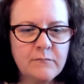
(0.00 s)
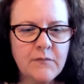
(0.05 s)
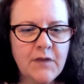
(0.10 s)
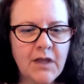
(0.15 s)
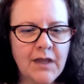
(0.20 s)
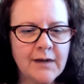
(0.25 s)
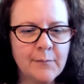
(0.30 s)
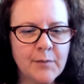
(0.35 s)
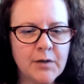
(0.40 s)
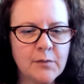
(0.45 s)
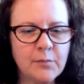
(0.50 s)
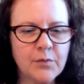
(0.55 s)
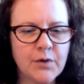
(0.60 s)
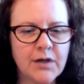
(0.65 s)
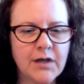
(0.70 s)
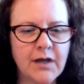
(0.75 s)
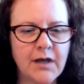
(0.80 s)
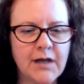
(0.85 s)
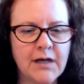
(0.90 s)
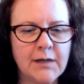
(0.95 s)
and I'm going to
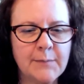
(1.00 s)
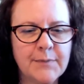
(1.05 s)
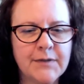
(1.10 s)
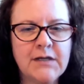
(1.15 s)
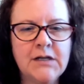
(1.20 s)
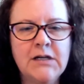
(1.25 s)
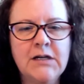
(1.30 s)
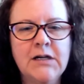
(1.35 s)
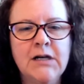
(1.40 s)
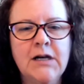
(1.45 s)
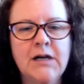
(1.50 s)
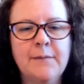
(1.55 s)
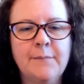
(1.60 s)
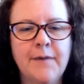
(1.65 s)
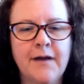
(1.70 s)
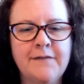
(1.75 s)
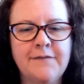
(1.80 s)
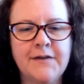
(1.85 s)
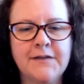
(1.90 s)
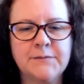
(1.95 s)
bring up
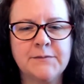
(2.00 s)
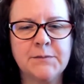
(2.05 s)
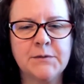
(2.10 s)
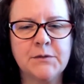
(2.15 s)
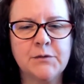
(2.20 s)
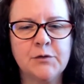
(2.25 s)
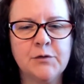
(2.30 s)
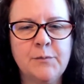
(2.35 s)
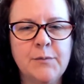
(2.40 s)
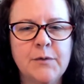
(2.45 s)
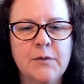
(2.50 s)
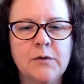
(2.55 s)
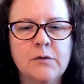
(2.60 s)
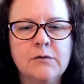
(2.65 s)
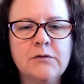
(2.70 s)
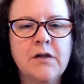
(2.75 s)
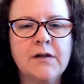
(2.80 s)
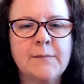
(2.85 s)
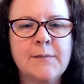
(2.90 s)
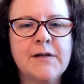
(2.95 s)
my Facebook group.
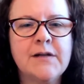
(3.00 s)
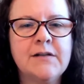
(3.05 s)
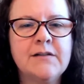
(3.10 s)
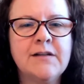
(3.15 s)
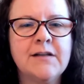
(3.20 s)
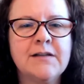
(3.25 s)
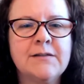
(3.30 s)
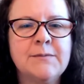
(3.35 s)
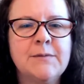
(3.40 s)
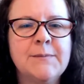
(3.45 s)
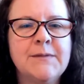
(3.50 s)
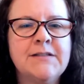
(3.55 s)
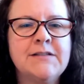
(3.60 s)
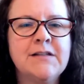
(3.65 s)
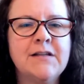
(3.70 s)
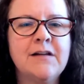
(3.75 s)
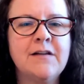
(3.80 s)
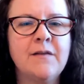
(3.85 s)
Hold on a minute. It takes me a minute to get in